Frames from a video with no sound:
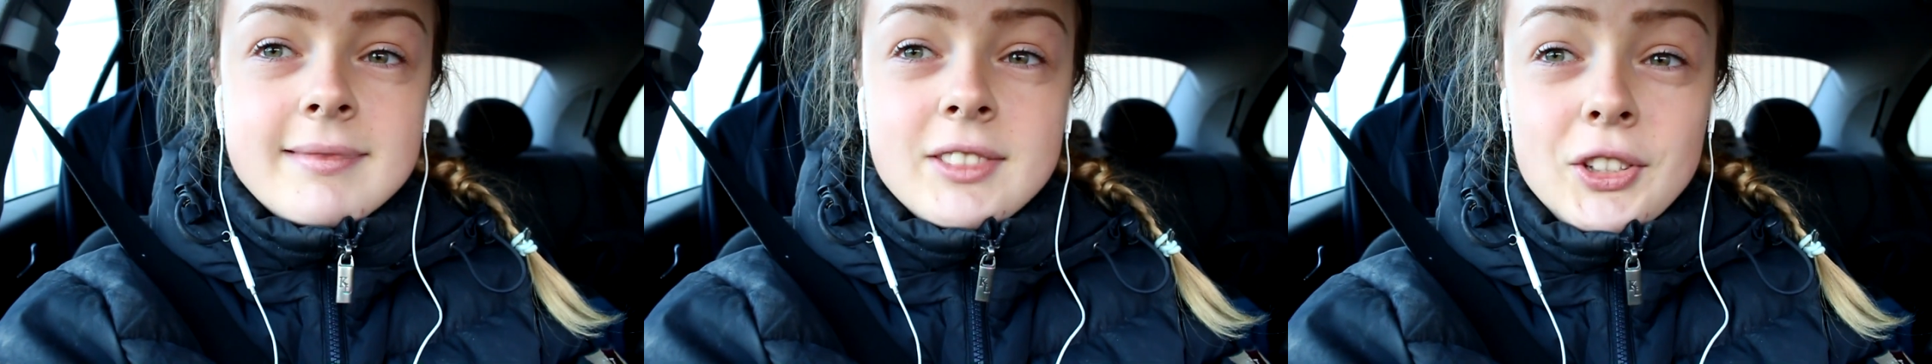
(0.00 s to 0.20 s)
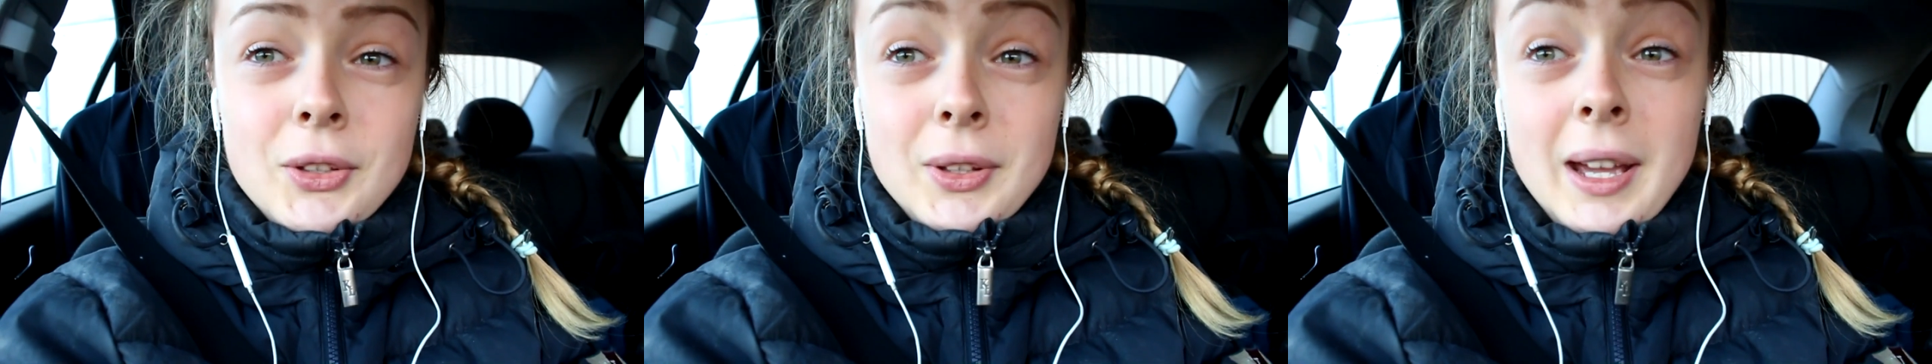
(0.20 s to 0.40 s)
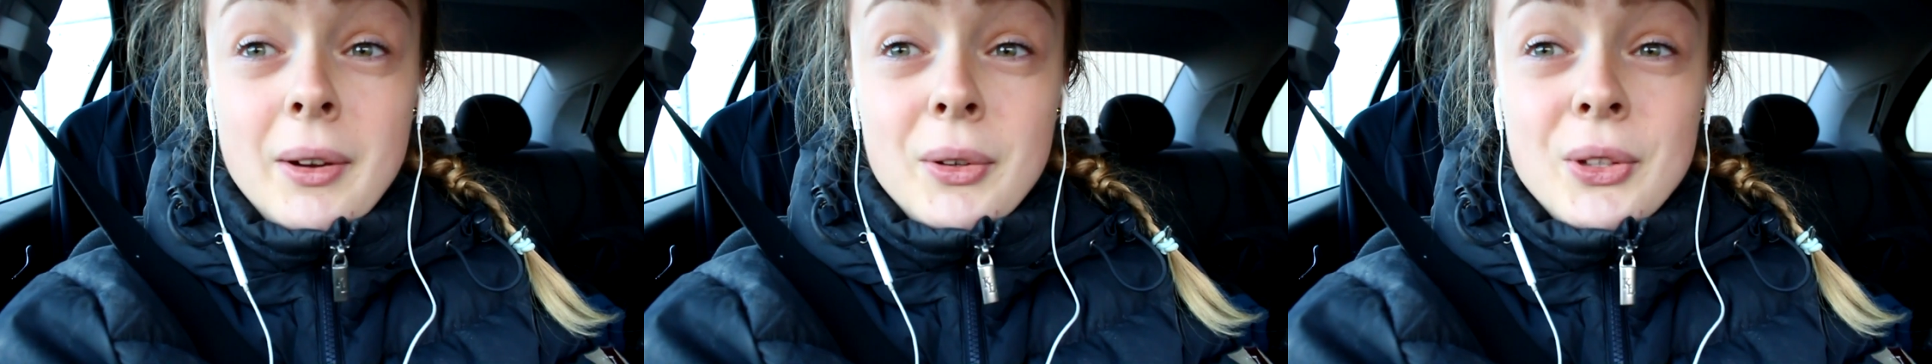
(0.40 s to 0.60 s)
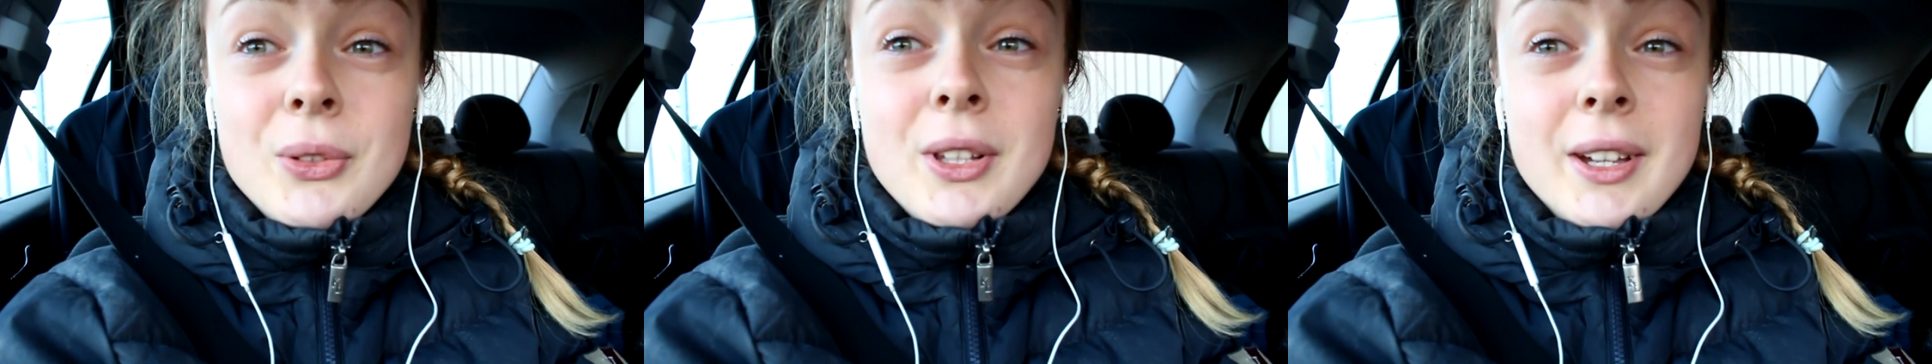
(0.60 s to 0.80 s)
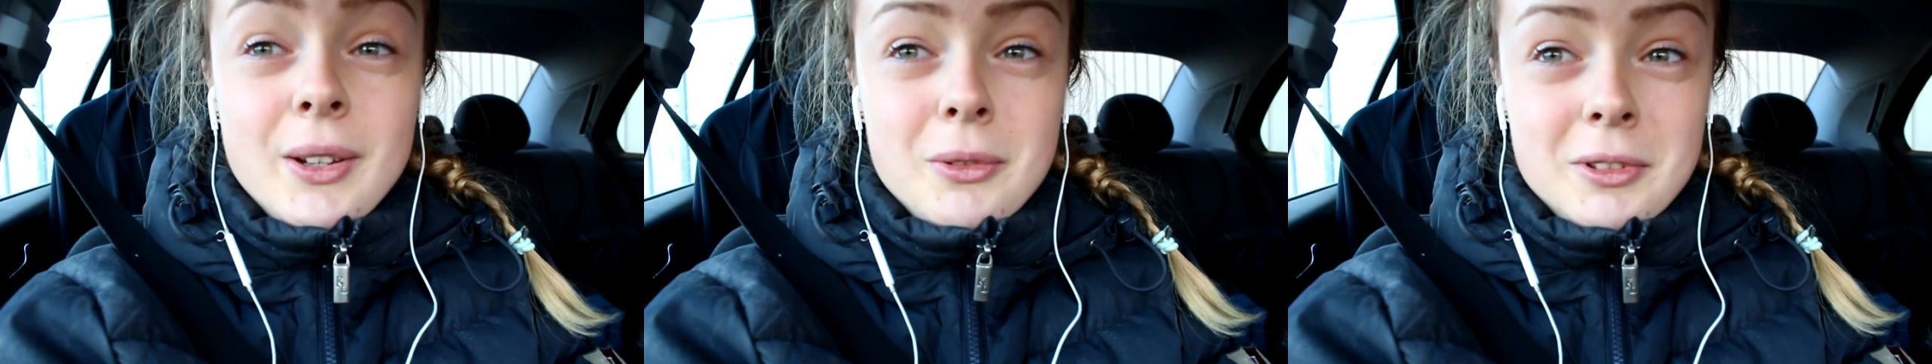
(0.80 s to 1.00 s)
So that was
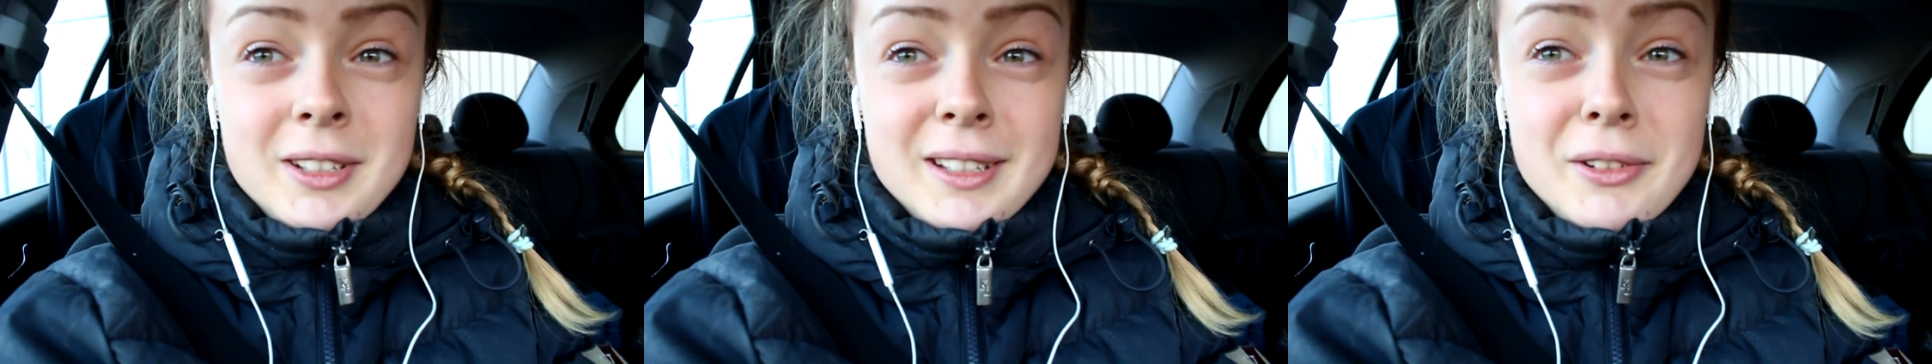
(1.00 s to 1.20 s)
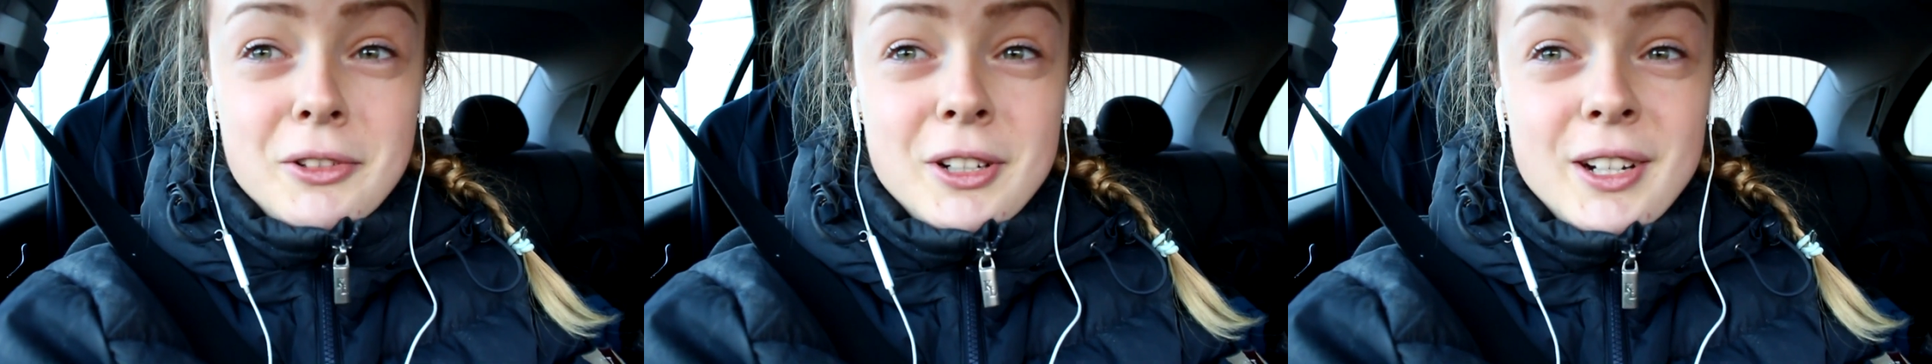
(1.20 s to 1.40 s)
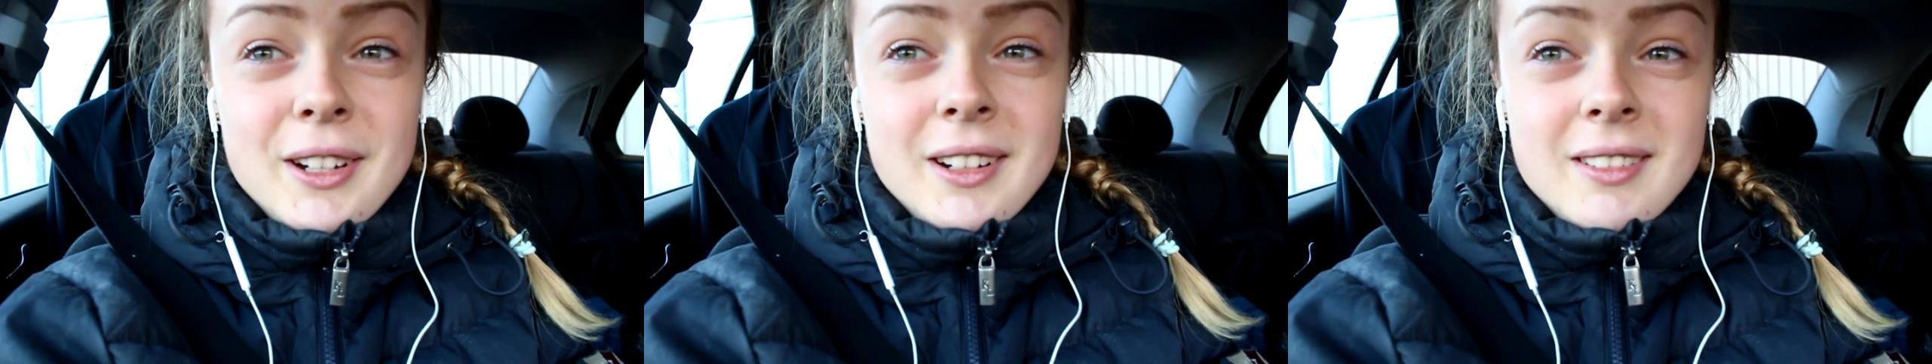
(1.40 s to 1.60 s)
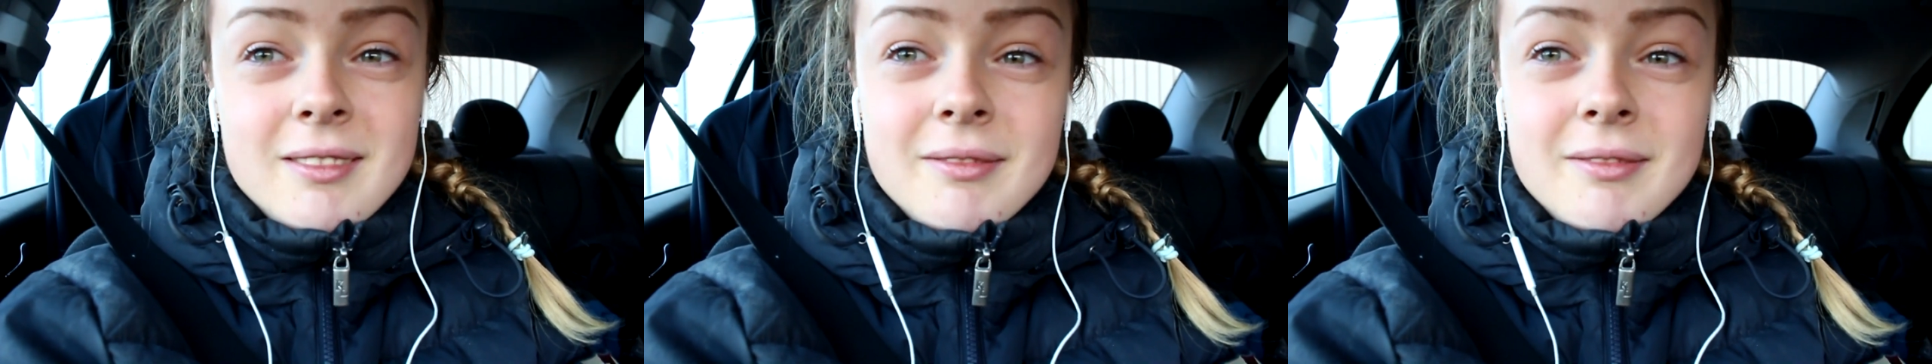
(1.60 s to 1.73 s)
like really great.